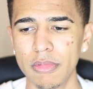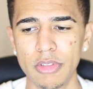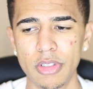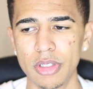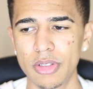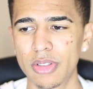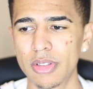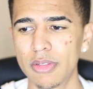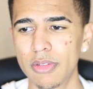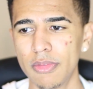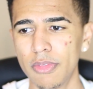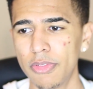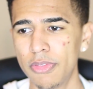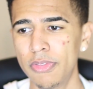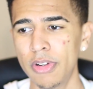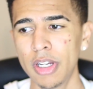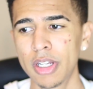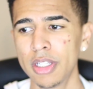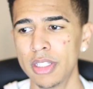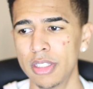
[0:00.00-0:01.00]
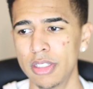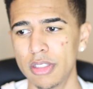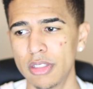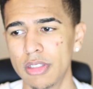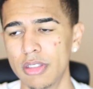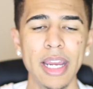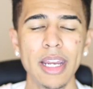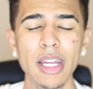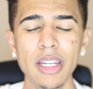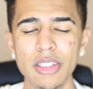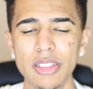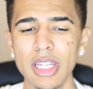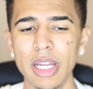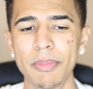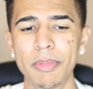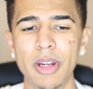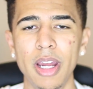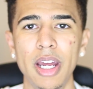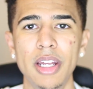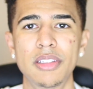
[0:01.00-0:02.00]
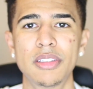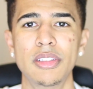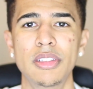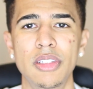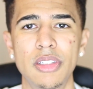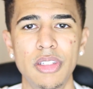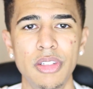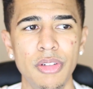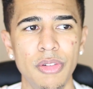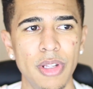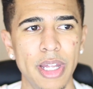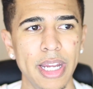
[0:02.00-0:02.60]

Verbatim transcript: just fucking, I gotta stop cussing too.